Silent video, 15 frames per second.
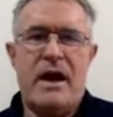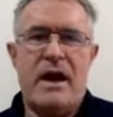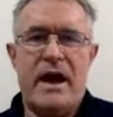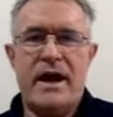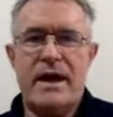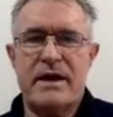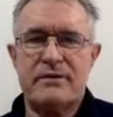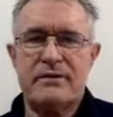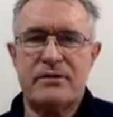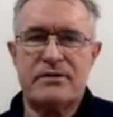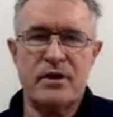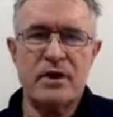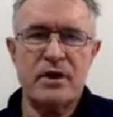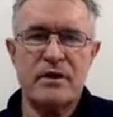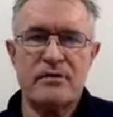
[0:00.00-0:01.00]
And the
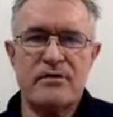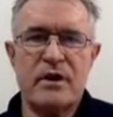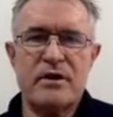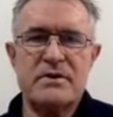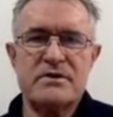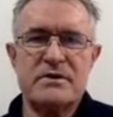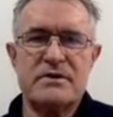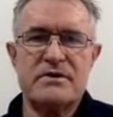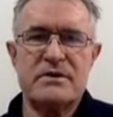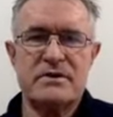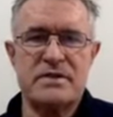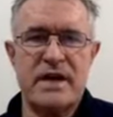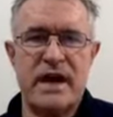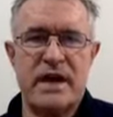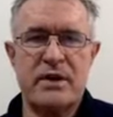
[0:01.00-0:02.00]
third of those is
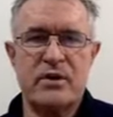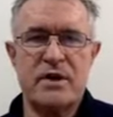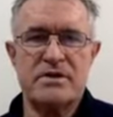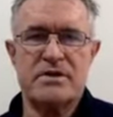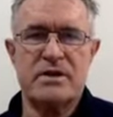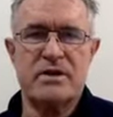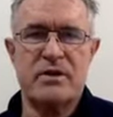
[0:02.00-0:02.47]
containerized